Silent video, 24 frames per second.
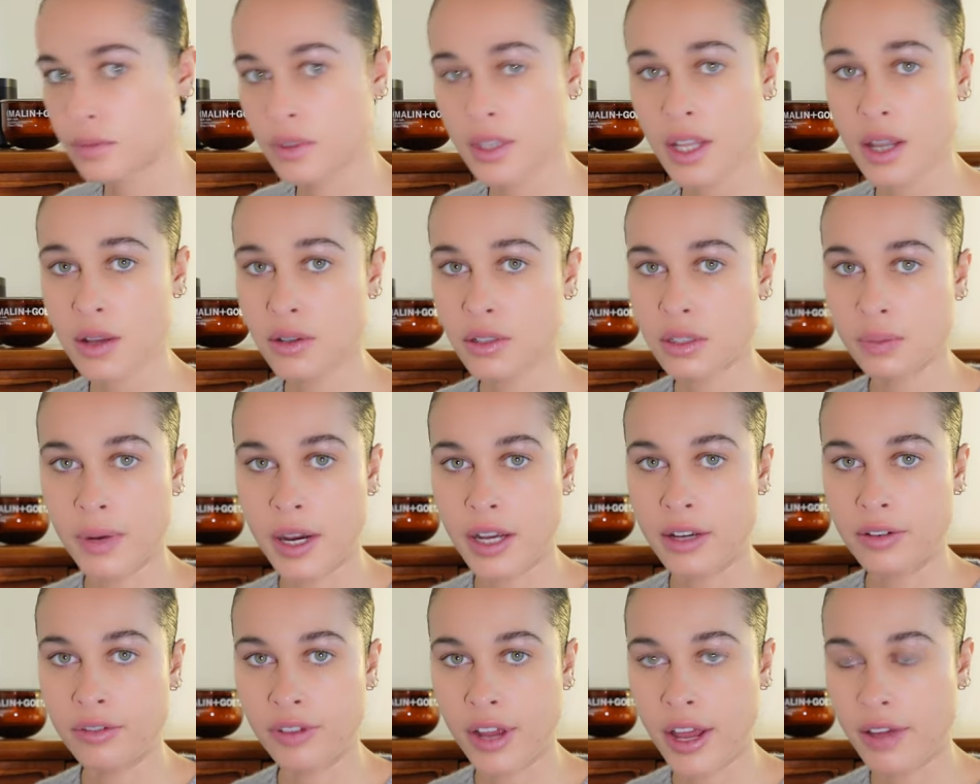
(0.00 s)
That was a
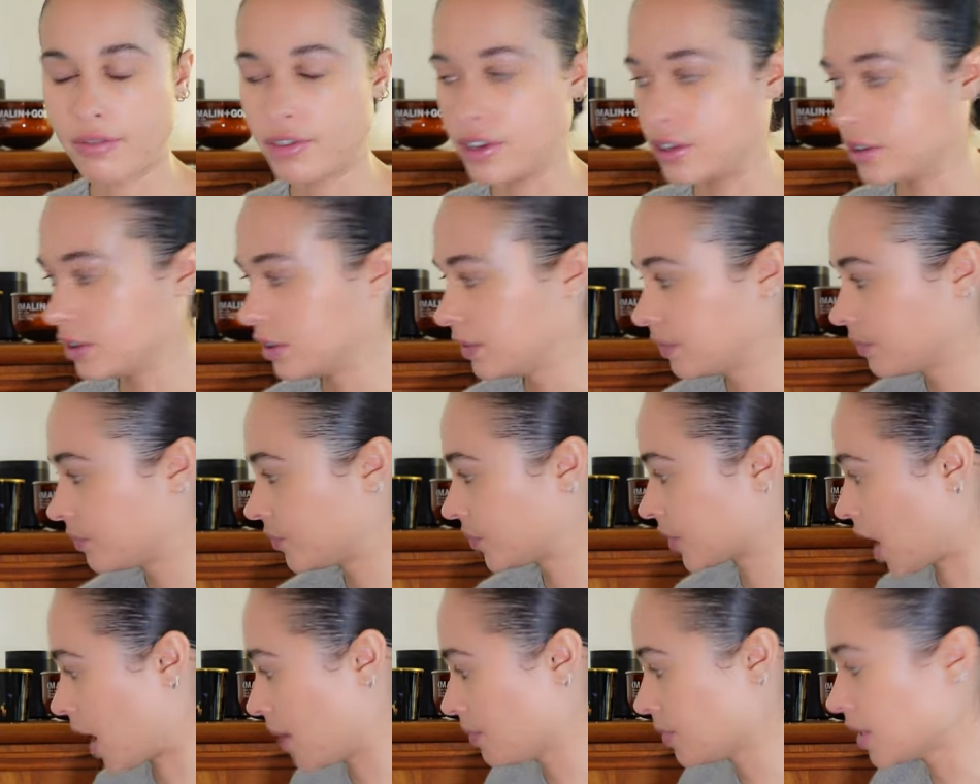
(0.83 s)
bite of heaven.
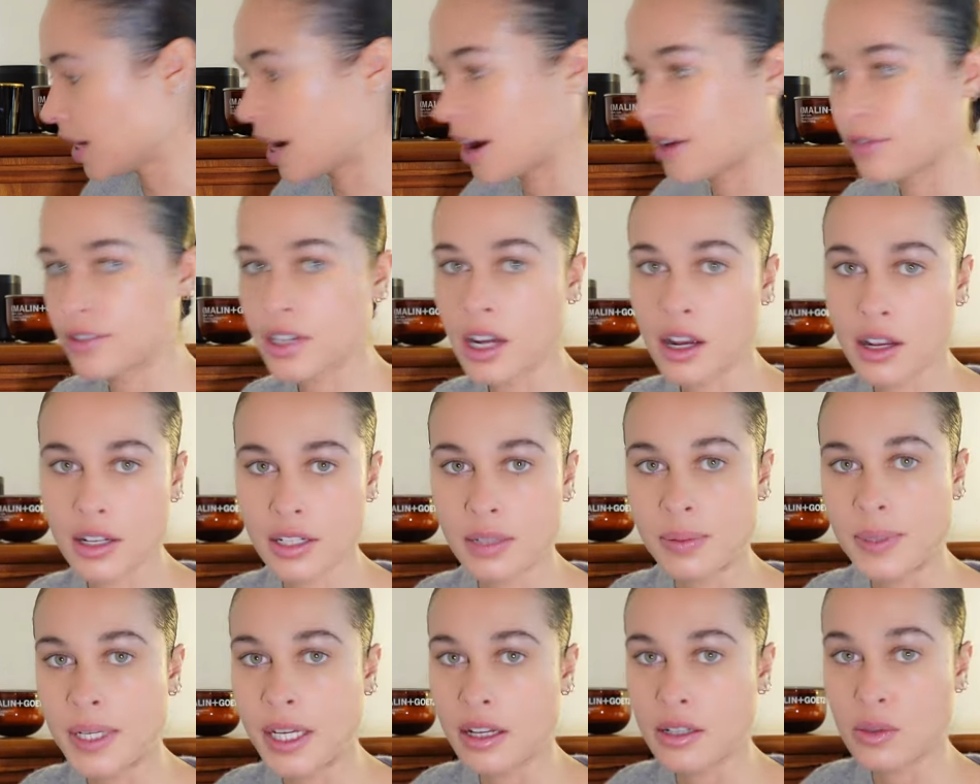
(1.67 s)
I'm gonna have to
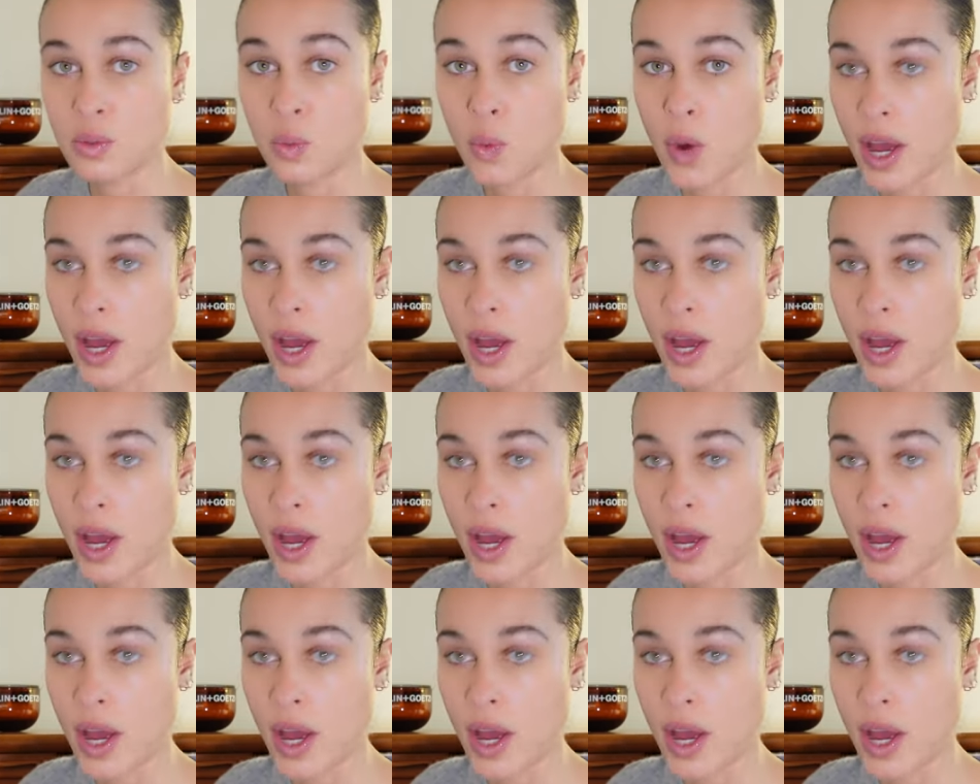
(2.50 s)
ask PRs